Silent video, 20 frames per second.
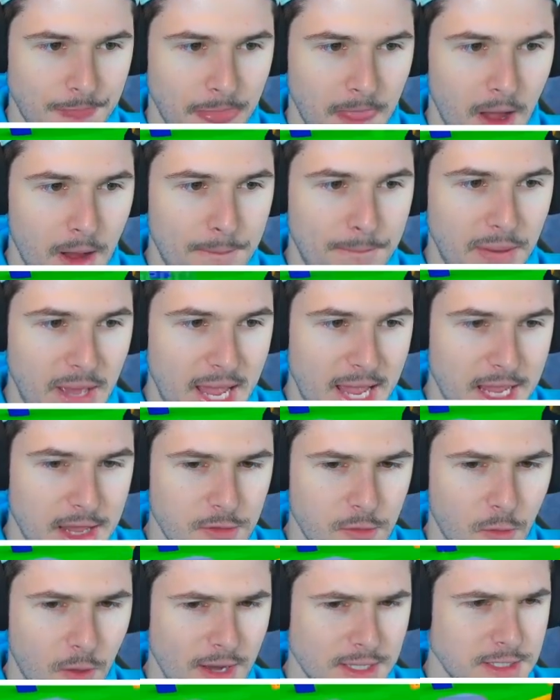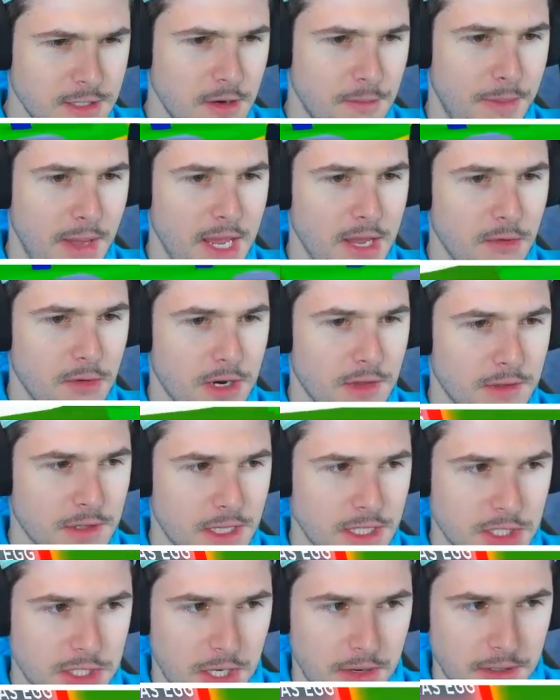A pang, why is there a penguin in the
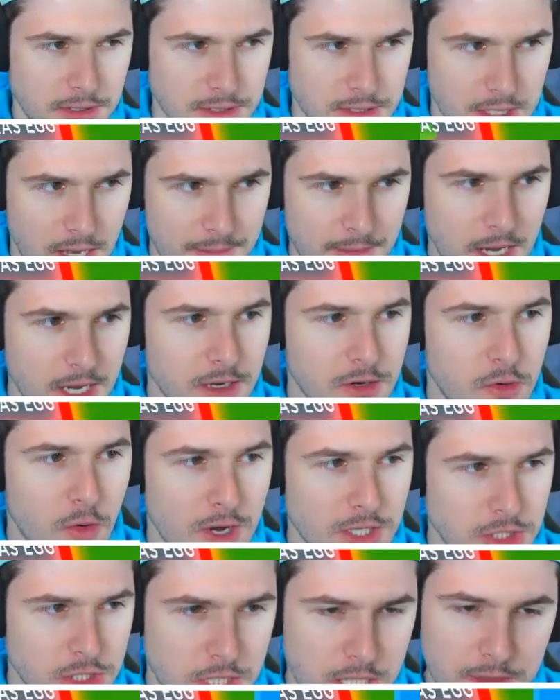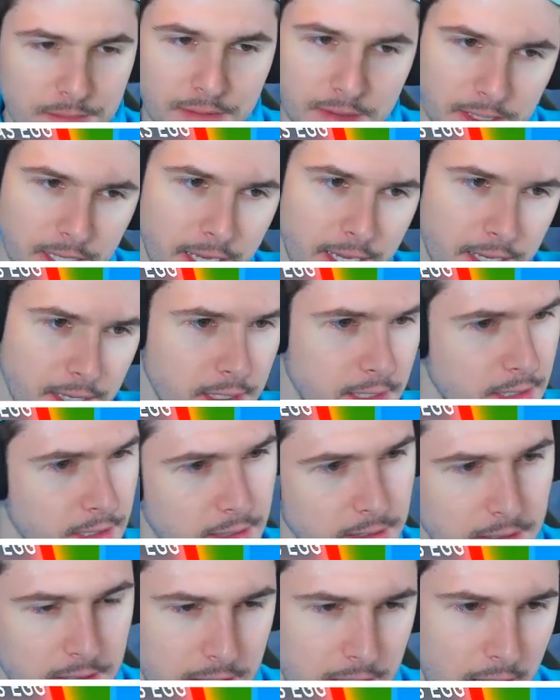legendaries? I'm not gonna question it, but like,
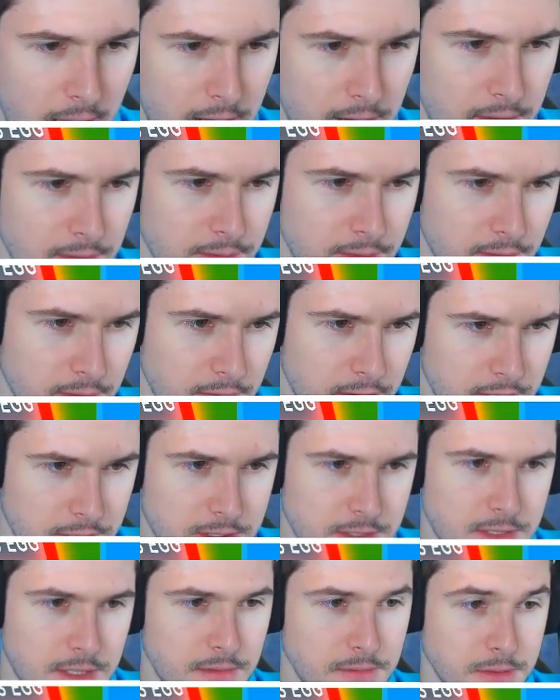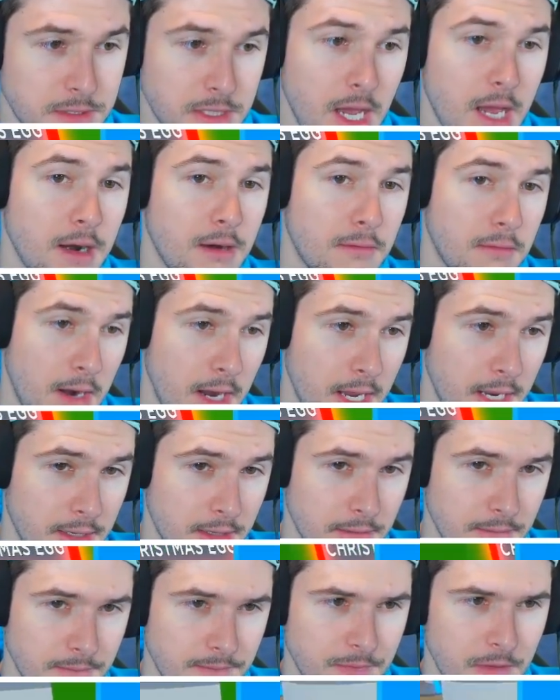kind of, it seems kind of
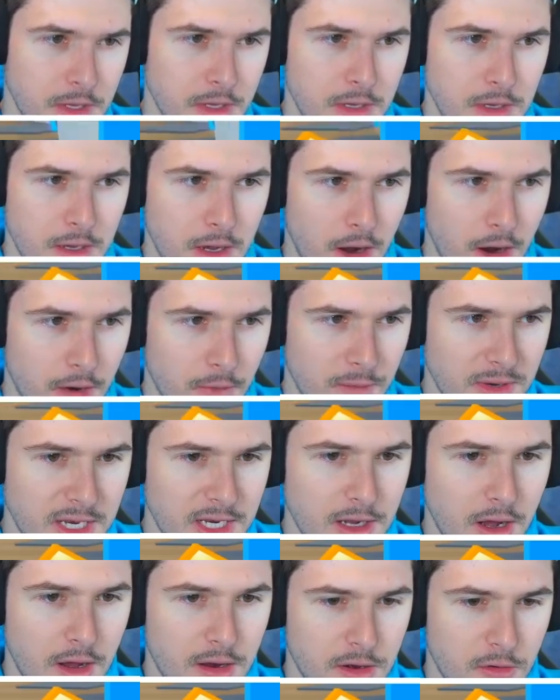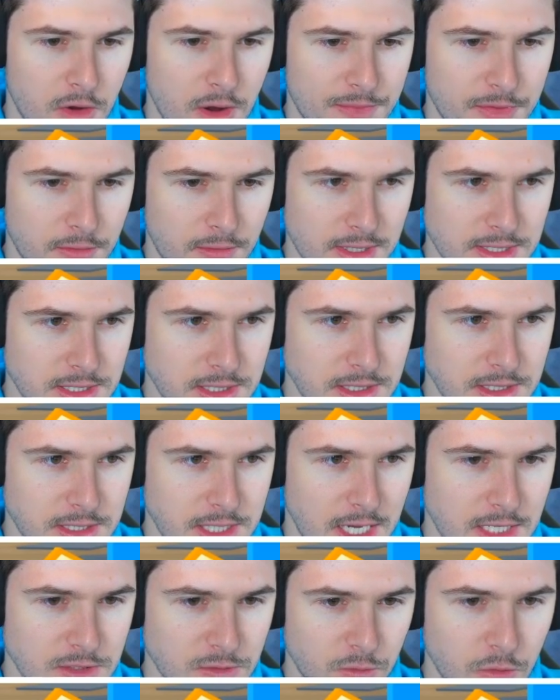random. All right, we need to unequip the rest of these
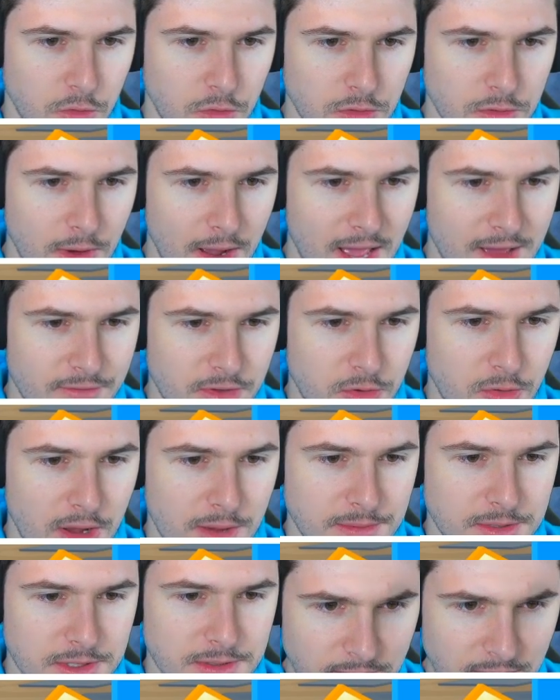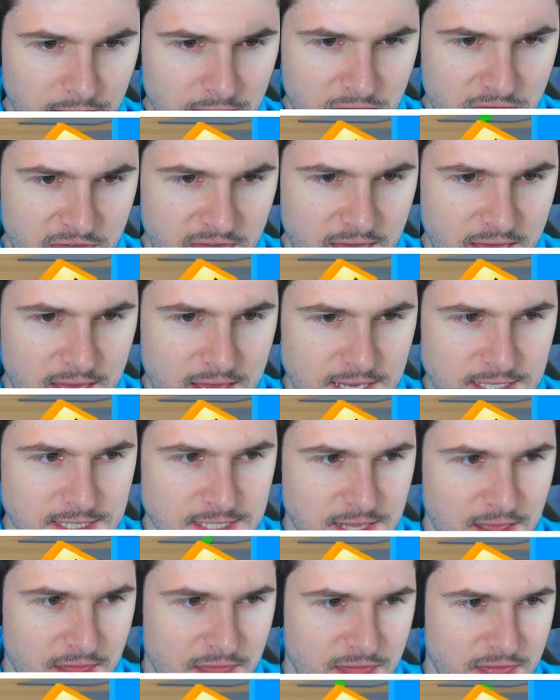guys. Who do I have equipped?
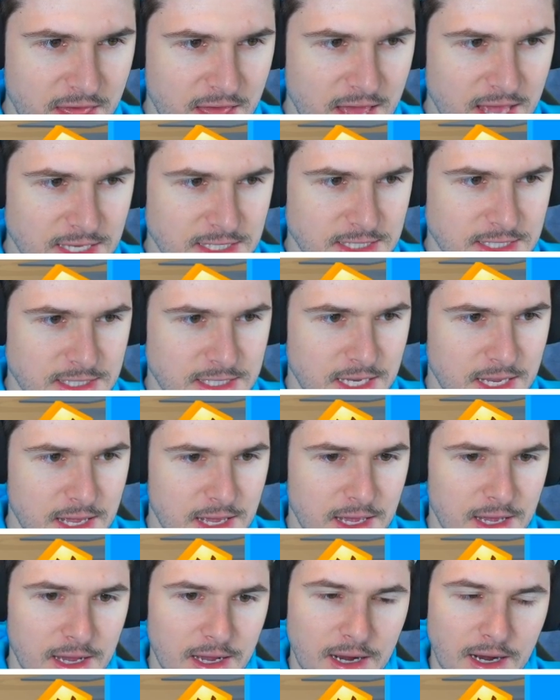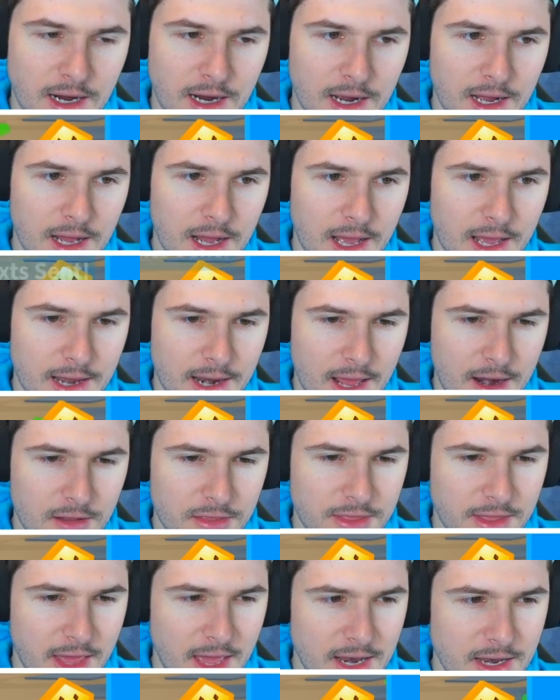This, this, and I don't
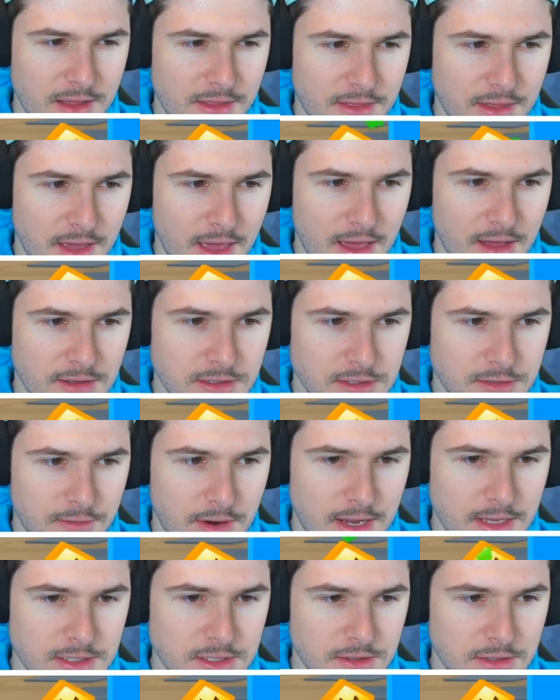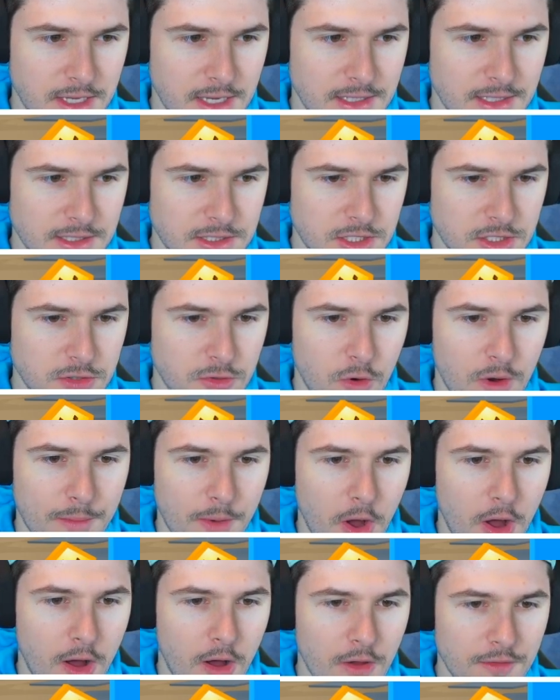think anything else, right? So yeah, let's just
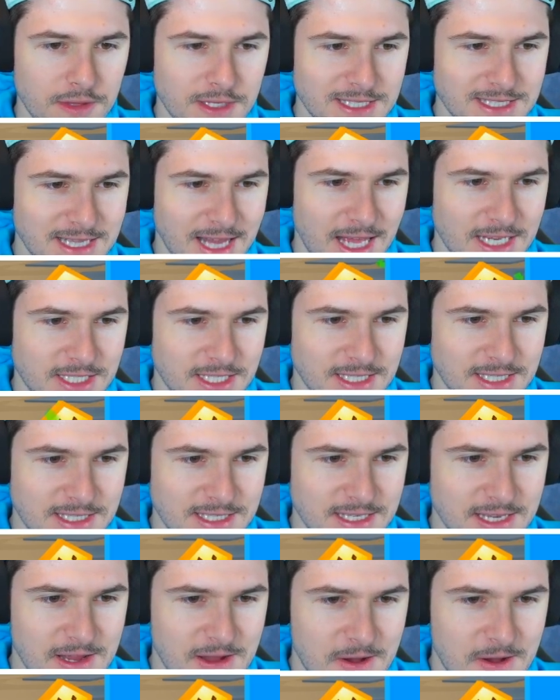equip all these legends.